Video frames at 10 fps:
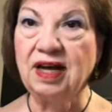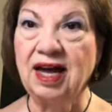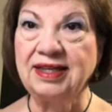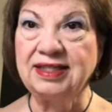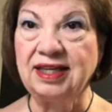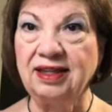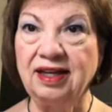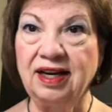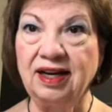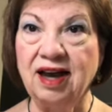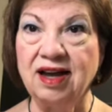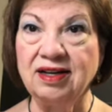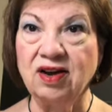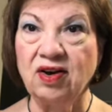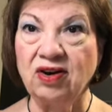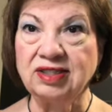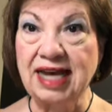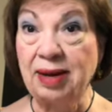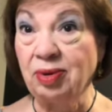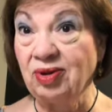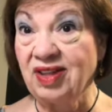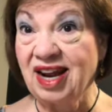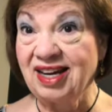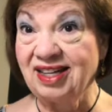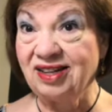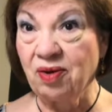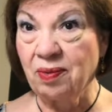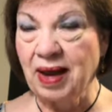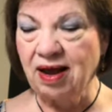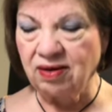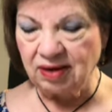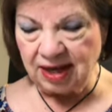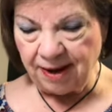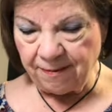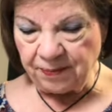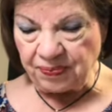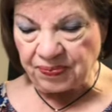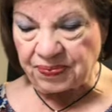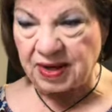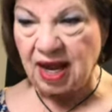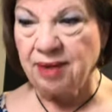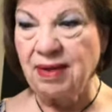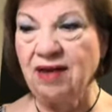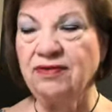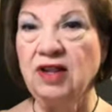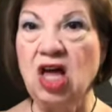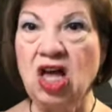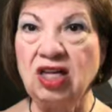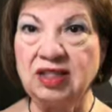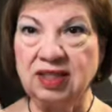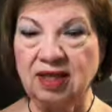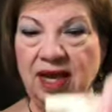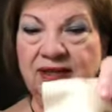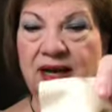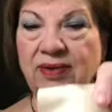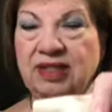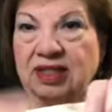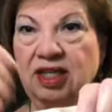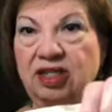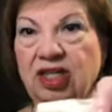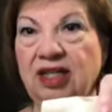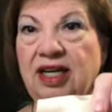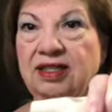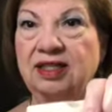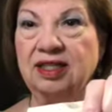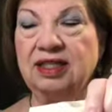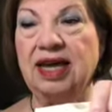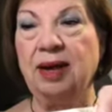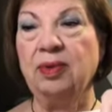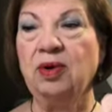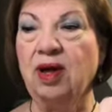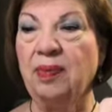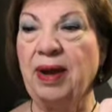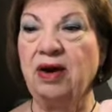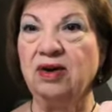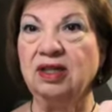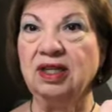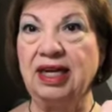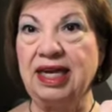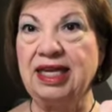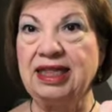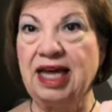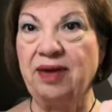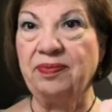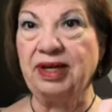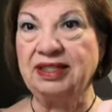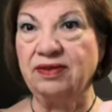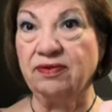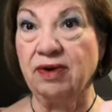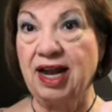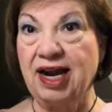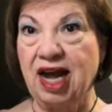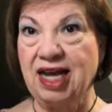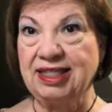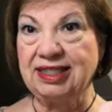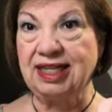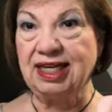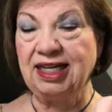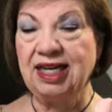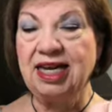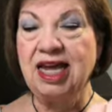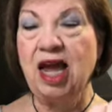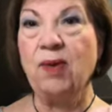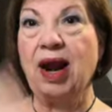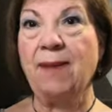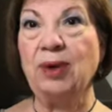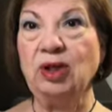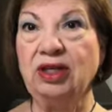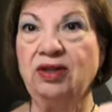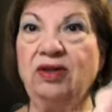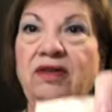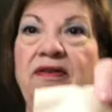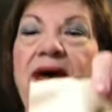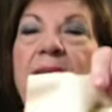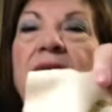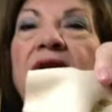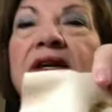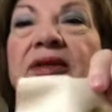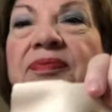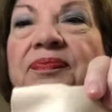icing that had gotten on our table that I didn't know about. And my floss, as I was stitching next to the table, apparently hit that piece of red icing. And when I pulled it through the fabric,